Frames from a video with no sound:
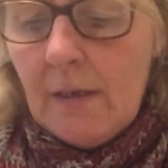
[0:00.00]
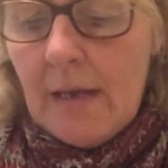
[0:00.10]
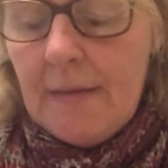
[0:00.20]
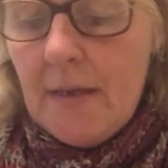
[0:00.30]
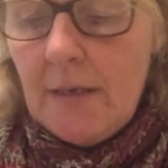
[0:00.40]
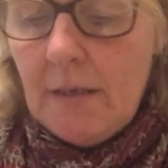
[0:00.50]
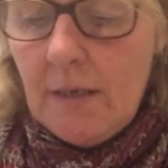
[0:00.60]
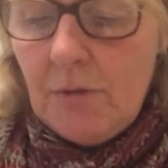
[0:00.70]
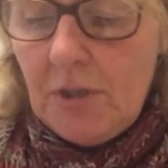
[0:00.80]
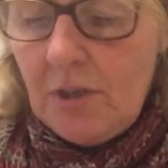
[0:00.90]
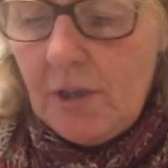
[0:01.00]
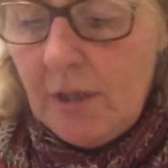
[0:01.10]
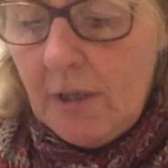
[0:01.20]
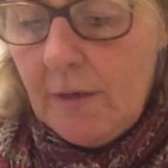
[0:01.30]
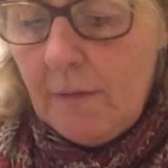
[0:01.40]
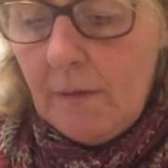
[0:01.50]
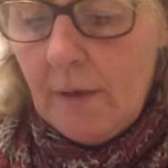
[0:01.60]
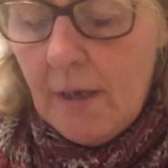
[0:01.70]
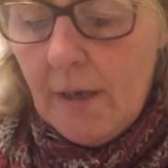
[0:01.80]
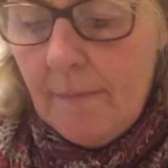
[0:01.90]
And then I'm just going to
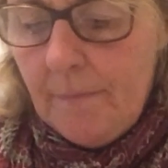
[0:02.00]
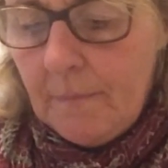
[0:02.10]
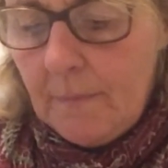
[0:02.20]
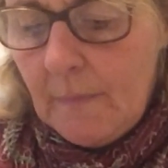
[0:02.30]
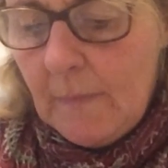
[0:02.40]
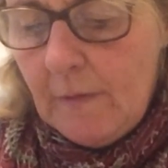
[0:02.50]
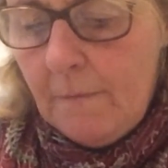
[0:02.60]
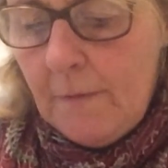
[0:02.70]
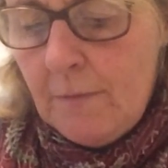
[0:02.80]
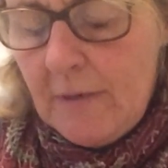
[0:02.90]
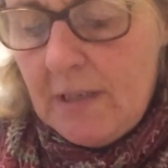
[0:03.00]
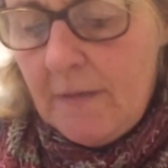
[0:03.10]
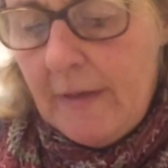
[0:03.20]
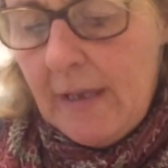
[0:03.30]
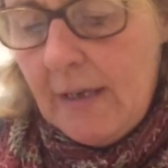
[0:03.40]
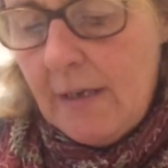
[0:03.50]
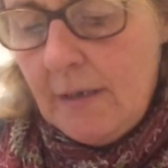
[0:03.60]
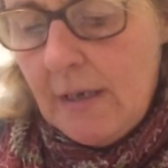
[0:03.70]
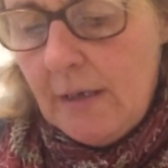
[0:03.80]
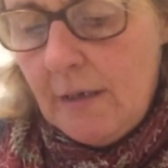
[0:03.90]
fill the rest of it
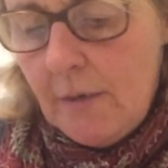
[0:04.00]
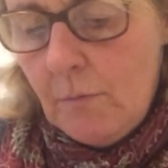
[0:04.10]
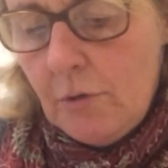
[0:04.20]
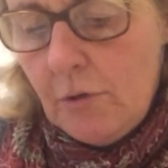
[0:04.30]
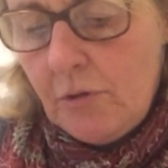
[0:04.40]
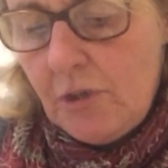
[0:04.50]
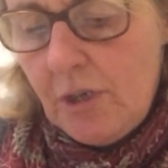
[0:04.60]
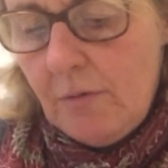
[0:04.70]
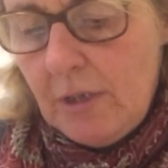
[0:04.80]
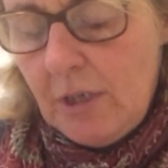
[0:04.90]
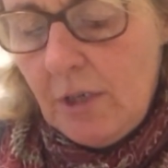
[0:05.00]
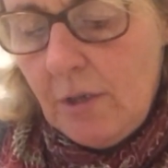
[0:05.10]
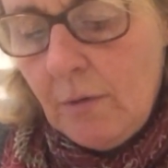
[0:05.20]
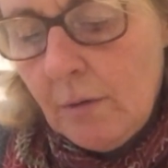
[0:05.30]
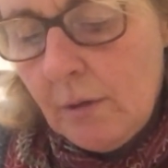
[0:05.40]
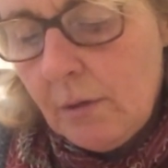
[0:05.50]
in, and I will show it to you